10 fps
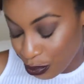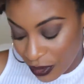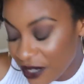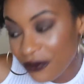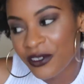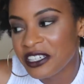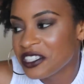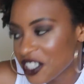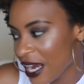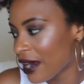briefly
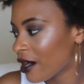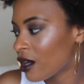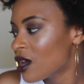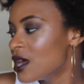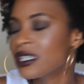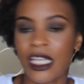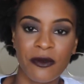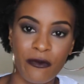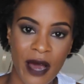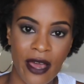share some
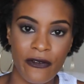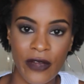of my